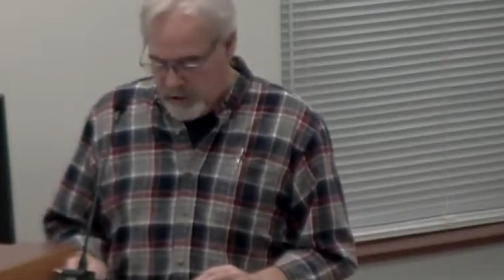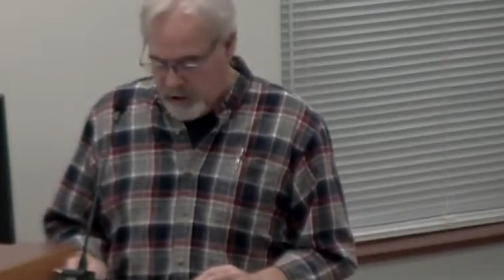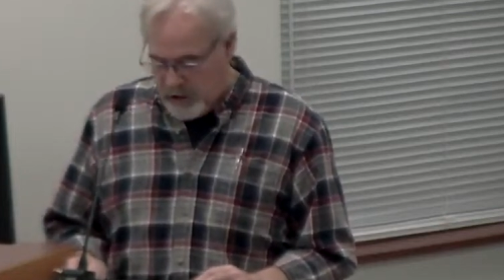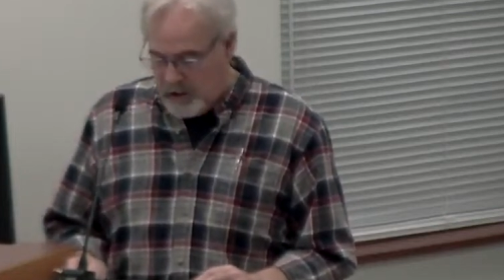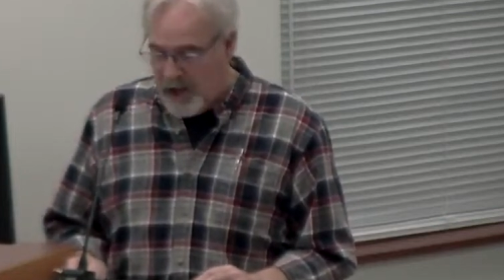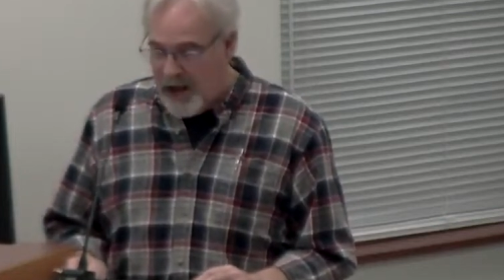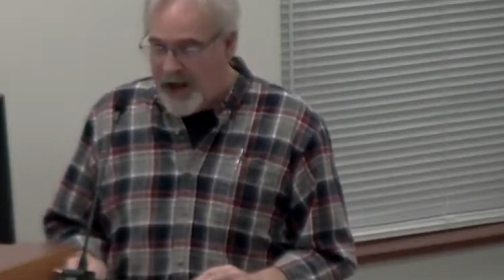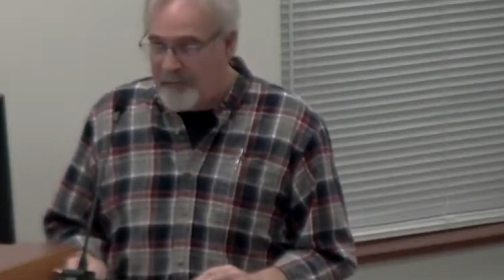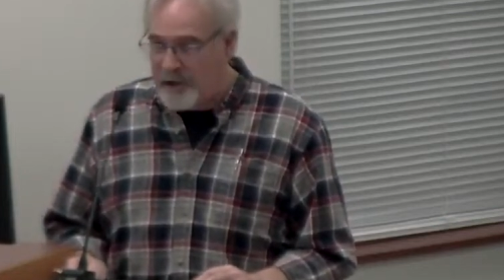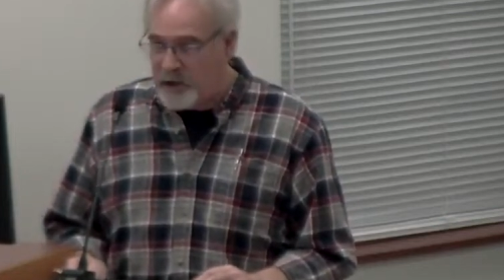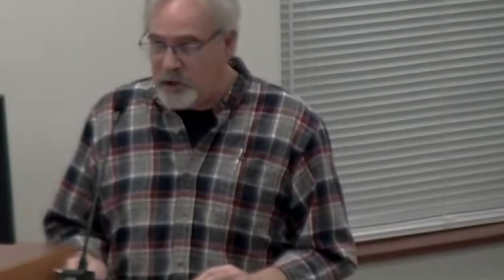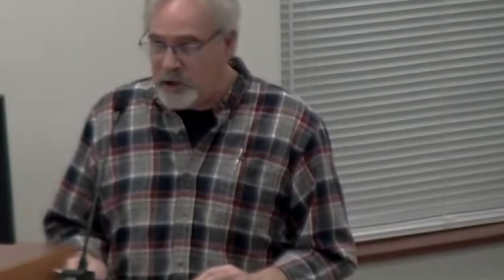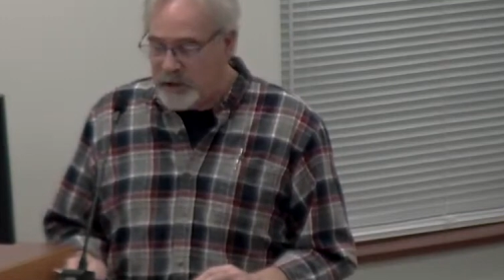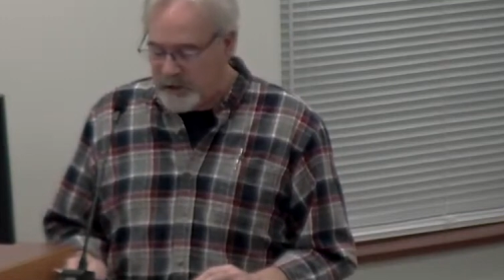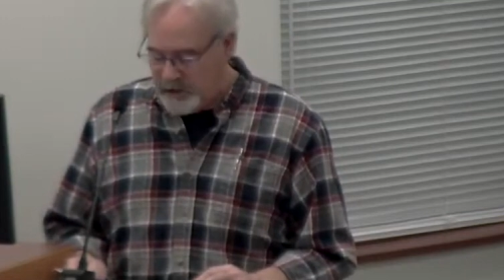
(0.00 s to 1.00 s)
climate
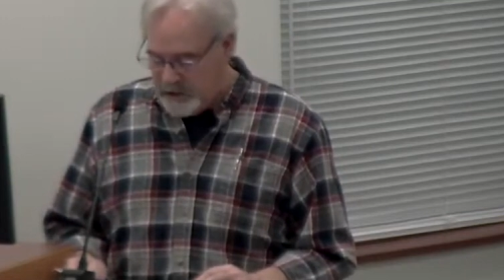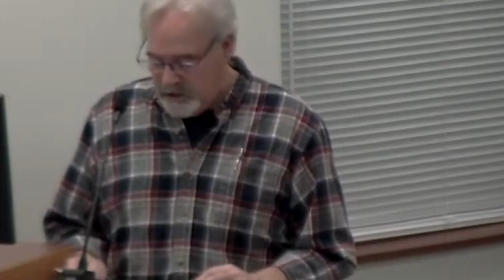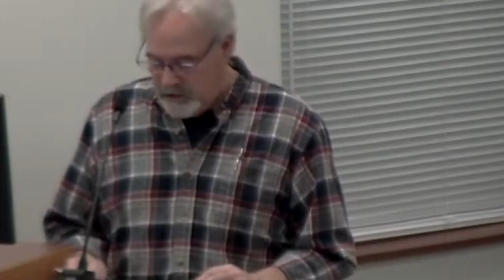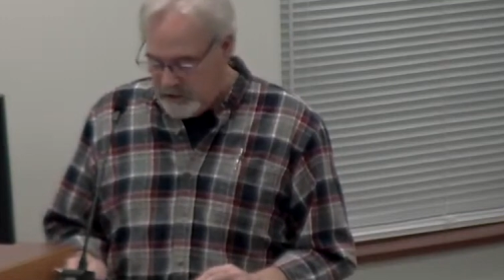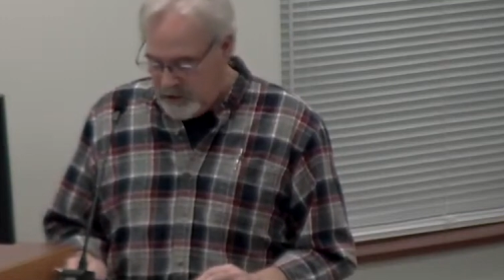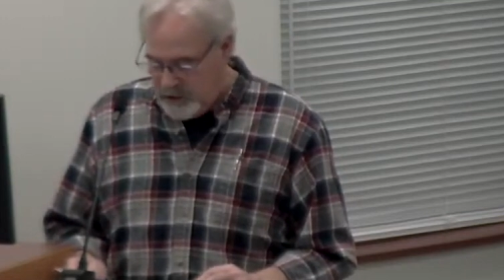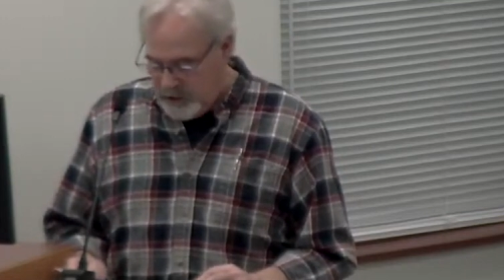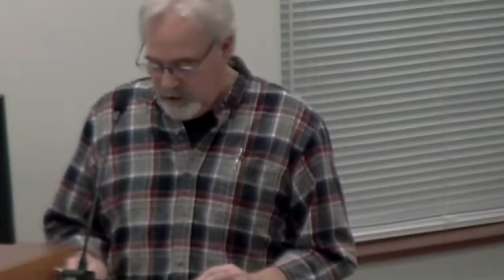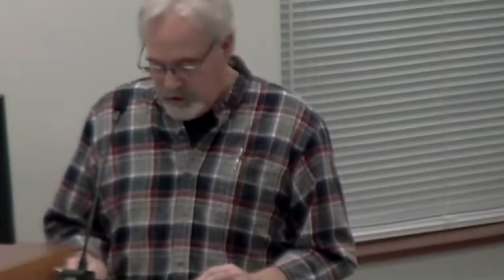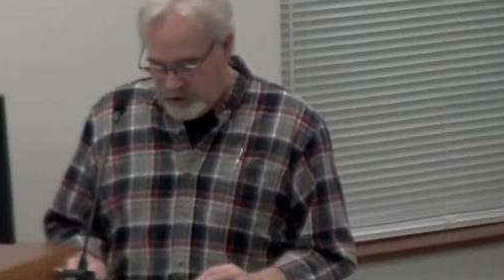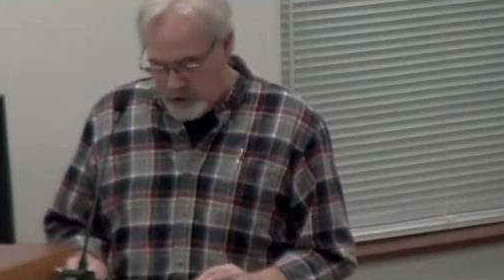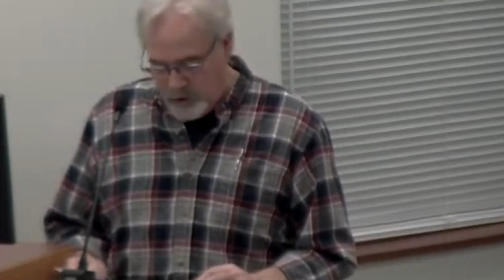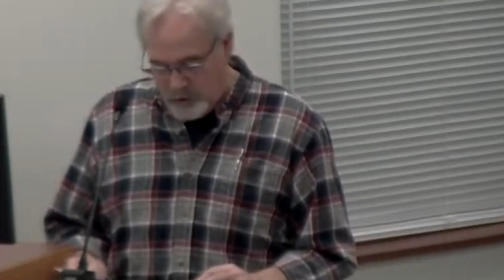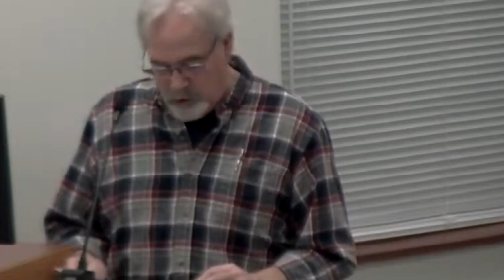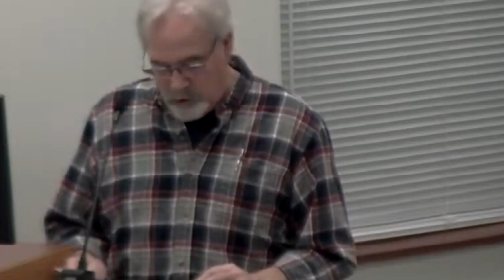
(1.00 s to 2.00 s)
justice,
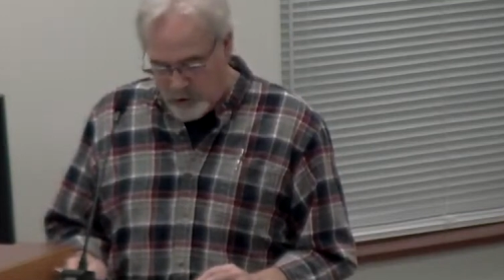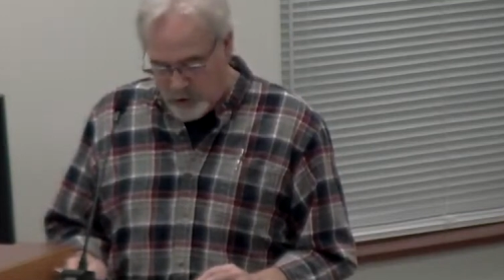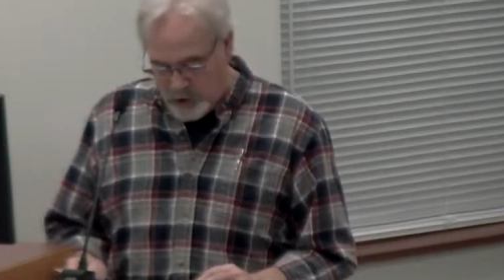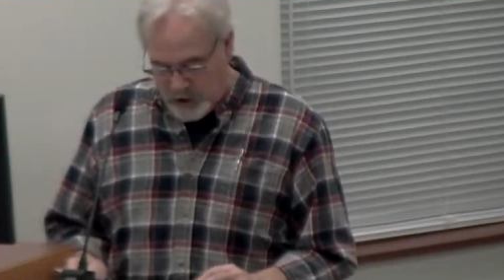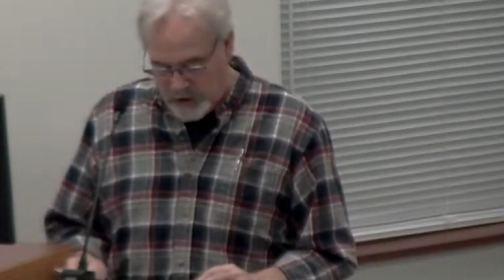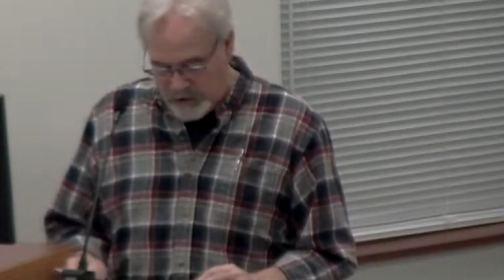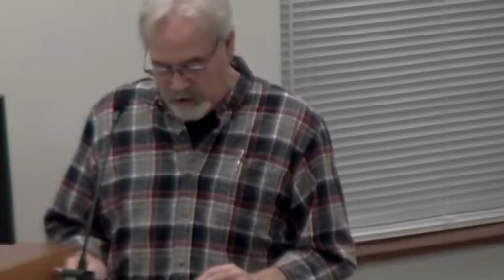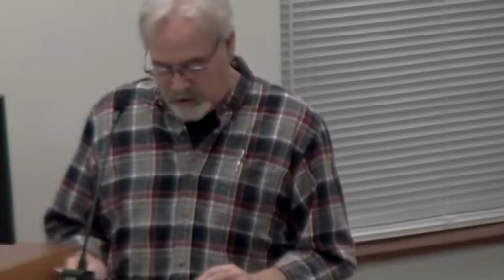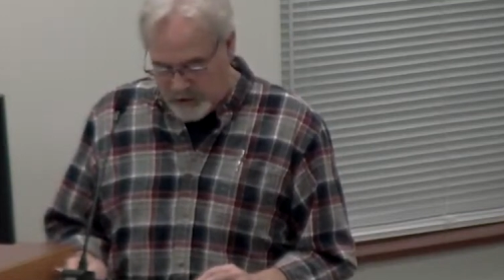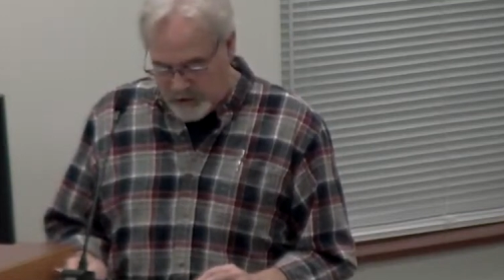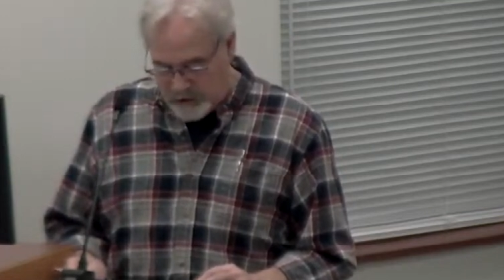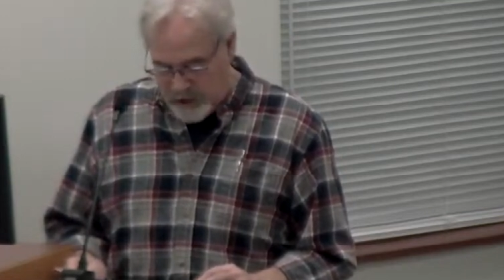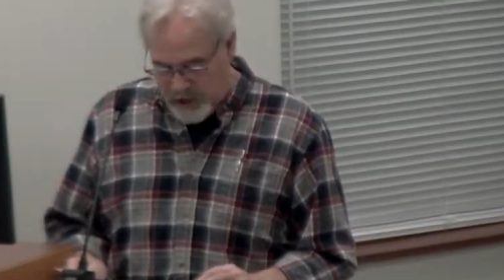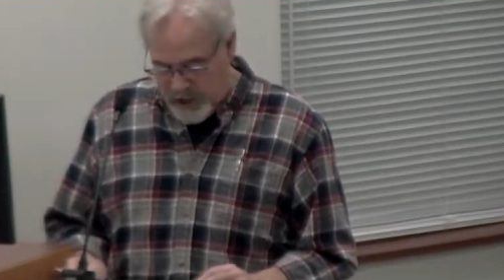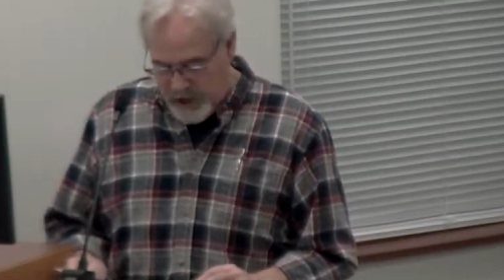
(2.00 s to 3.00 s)
social justice,